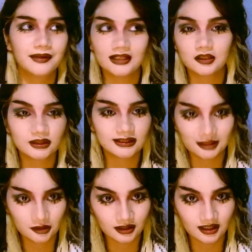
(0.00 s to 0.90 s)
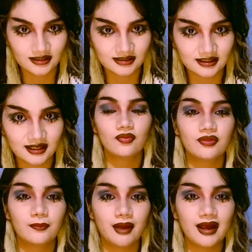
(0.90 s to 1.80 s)
But he couldn't hear us.
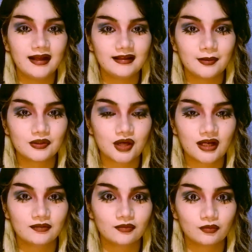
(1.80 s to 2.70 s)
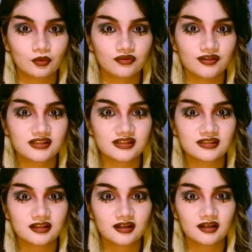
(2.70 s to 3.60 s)
The man that was trying to remove
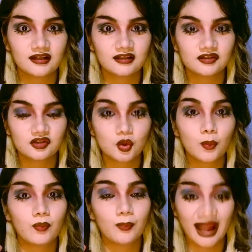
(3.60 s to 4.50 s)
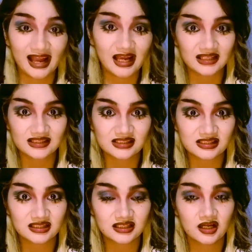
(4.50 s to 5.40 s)
his stupid
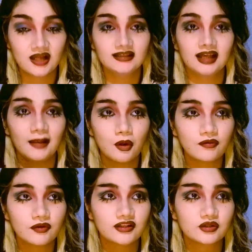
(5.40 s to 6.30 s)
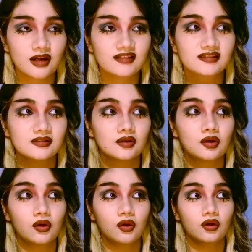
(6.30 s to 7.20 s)
pants came over and tried to
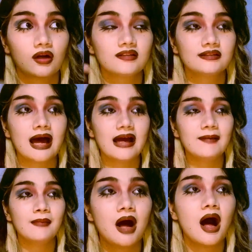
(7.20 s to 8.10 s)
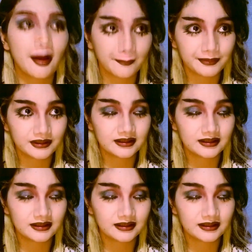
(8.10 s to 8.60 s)
climb up